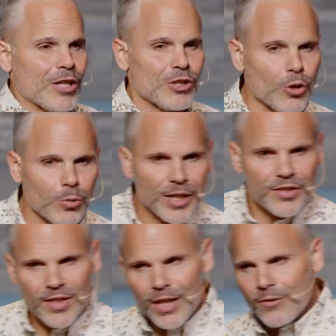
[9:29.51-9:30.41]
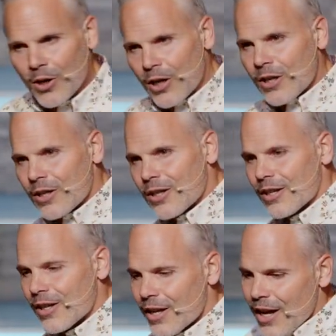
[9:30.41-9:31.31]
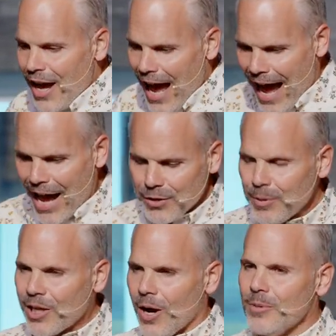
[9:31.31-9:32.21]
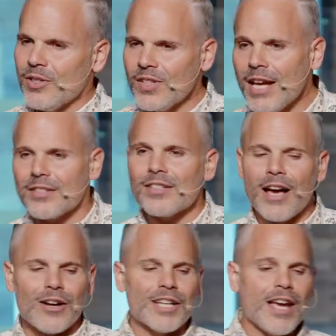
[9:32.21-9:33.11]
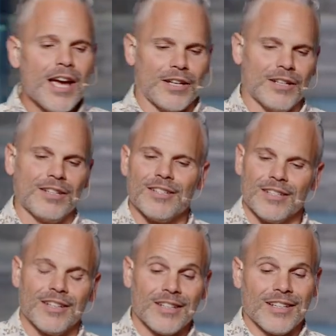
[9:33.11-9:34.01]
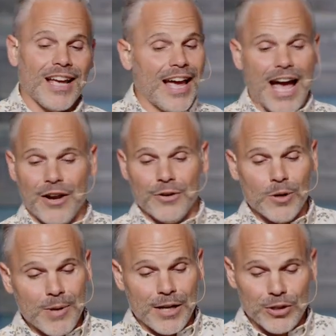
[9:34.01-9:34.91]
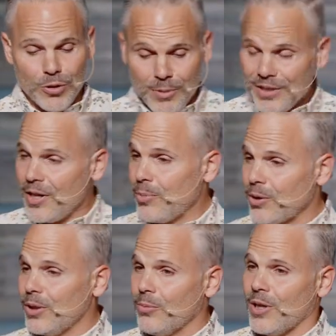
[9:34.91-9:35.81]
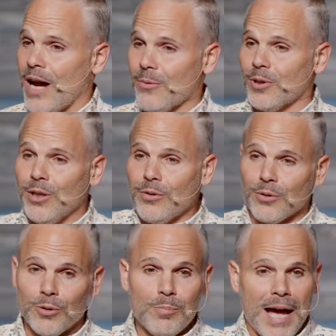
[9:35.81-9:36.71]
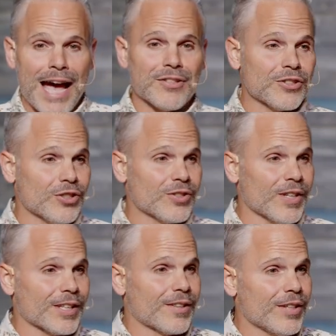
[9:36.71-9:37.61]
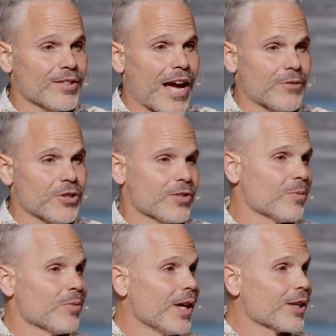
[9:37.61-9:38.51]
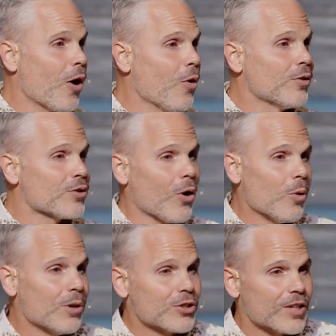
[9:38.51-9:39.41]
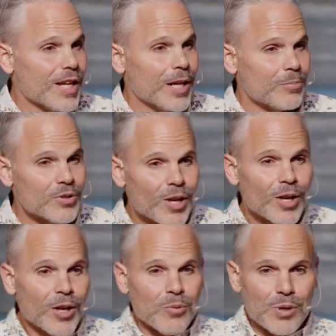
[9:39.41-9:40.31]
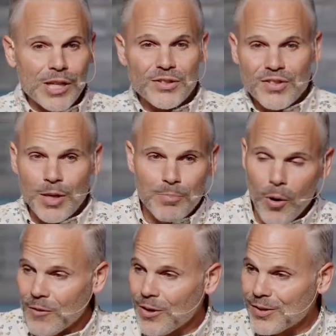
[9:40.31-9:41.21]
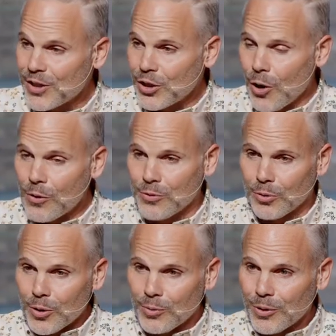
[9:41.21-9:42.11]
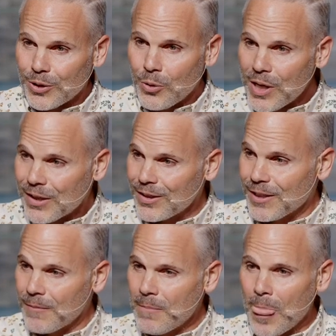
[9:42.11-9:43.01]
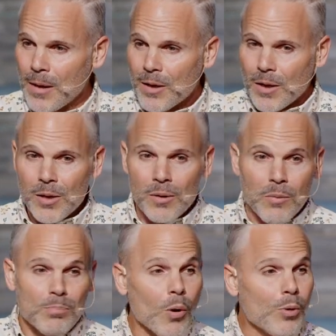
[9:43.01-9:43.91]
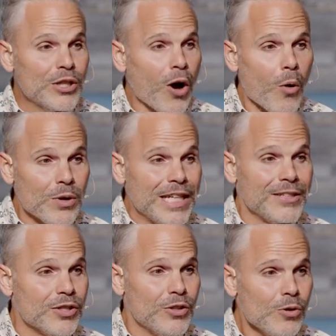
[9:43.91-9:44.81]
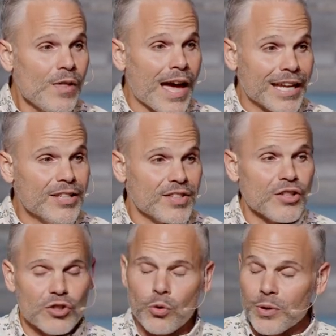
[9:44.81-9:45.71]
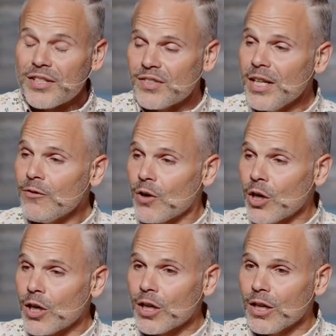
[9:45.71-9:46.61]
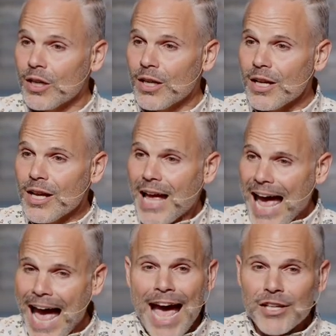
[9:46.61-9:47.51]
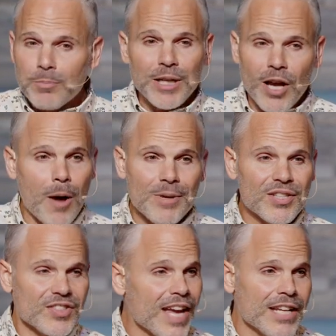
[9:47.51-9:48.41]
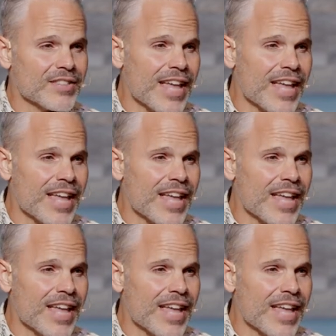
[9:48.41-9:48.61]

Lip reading: You receive her as becometh saints. Now, again, I don't know about you, but typically when I read through passages like this, I just am like, oh, there's a whole bunch of names. We can skip over this and go through it really quickly. But we don't need to do that. He says to receive her as becometh saints.